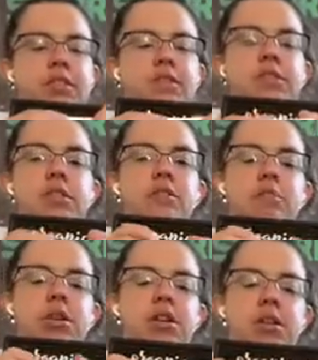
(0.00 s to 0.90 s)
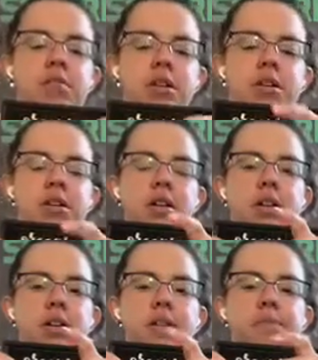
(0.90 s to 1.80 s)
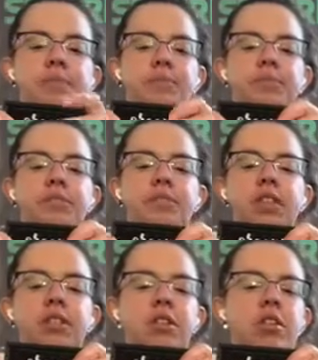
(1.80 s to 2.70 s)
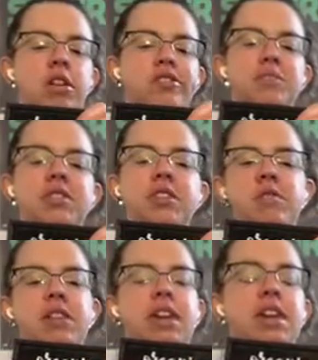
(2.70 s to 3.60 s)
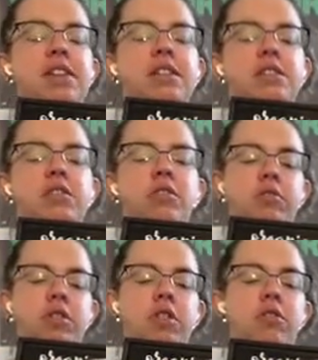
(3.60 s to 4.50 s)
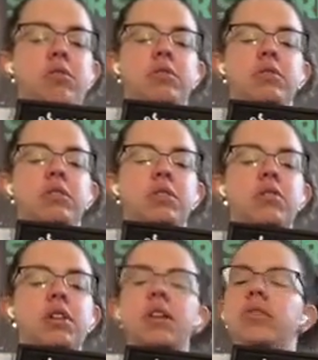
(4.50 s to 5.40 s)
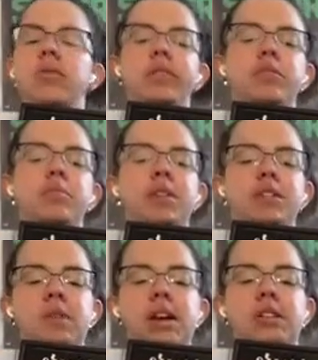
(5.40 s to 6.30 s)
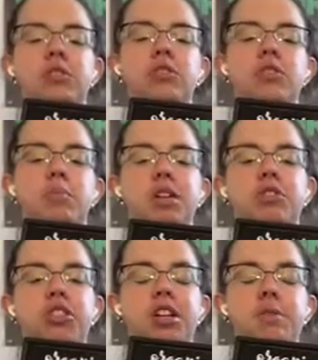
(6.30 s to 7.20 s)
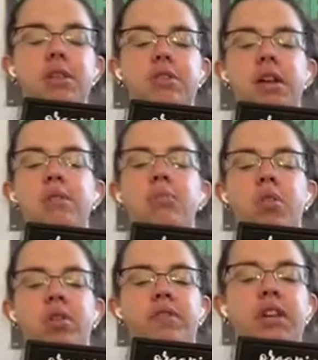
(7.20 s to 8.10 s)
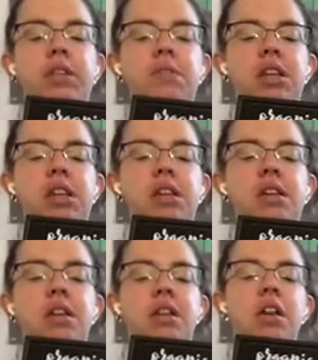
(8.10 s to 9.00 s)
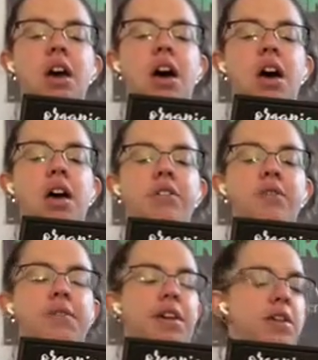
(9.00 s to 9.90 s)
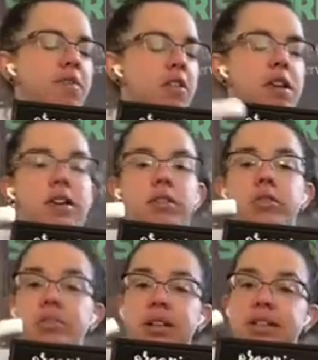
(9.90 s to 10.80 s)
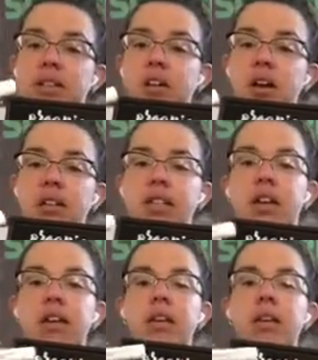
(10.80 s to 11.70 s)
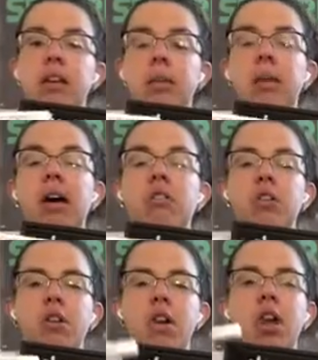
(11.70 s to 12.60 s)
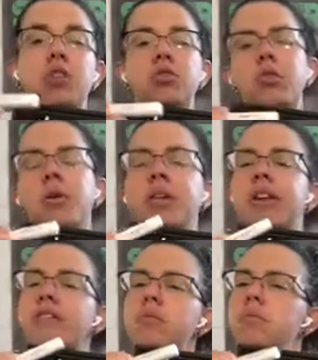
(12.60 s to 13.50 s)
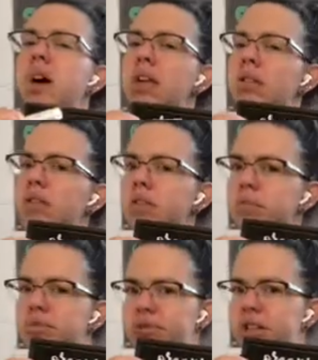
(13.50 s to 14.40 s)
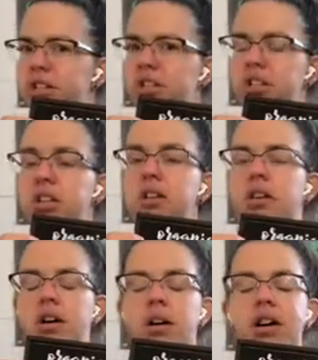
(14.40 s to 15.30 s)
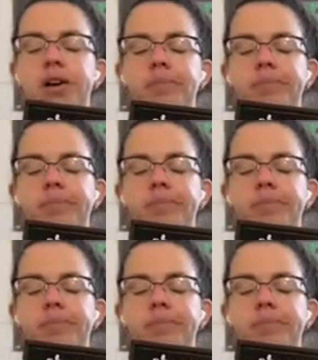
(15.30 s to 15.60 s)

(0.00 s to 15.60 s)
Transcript: for lip balm. It's all 100% organic. It's coconut oil, beeswax, cocoa butter, shea butter, hemp oil, vitamin E, the flavor, and a little bit of zinc oxide powder. So it'll give you mild sun protection. I